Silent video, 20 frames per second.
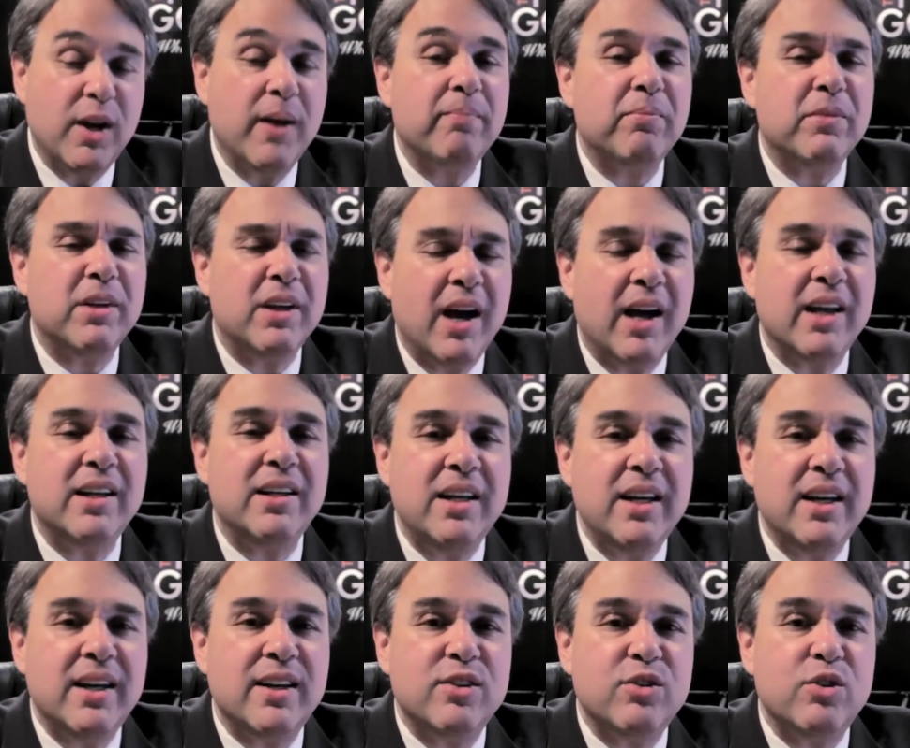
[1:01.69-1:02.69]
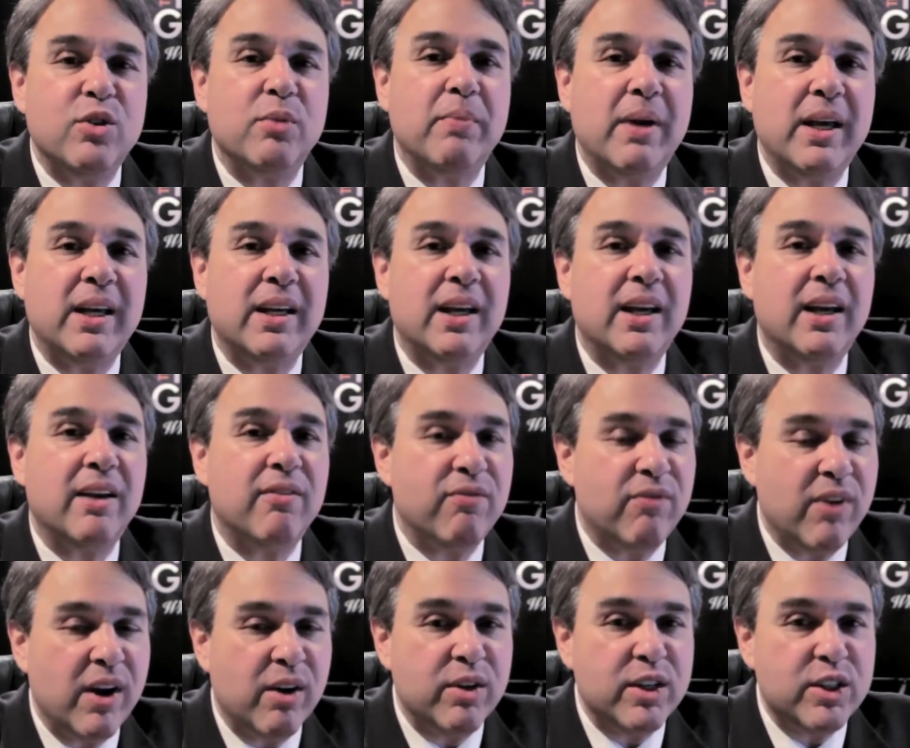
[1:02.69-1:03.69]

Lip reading: The idea is you're making a very